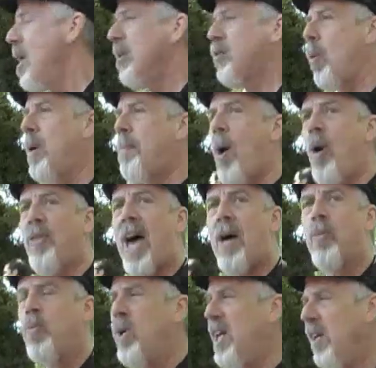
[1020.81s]
So we both
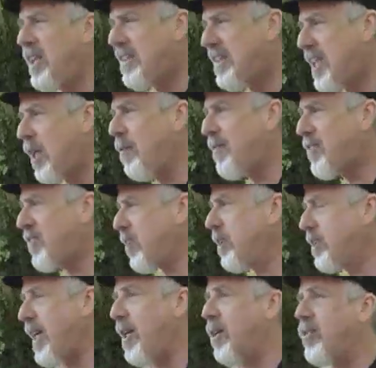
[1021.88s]
had really skilled
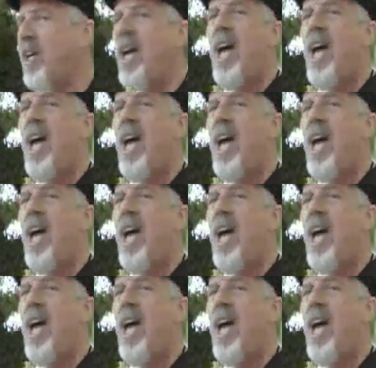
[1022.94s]
facilitators.